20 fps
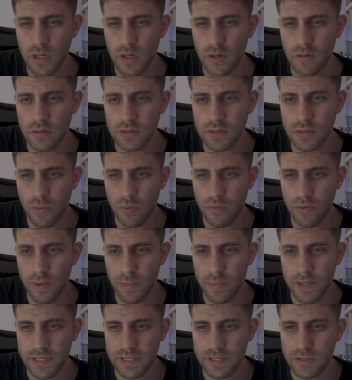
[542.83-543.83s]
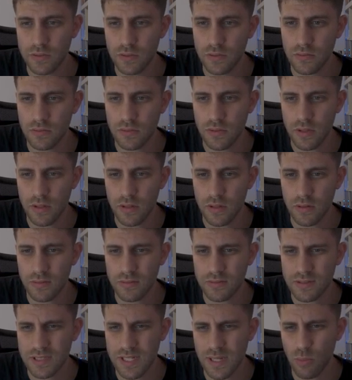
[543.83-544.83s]
and also 3+2, and
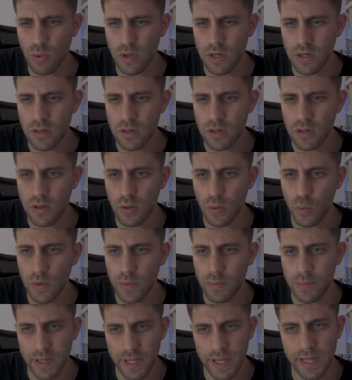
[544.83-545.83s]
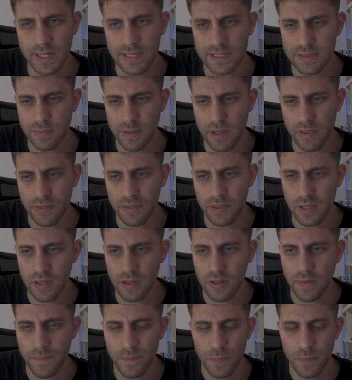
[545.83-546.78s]
someone will play against me, I think,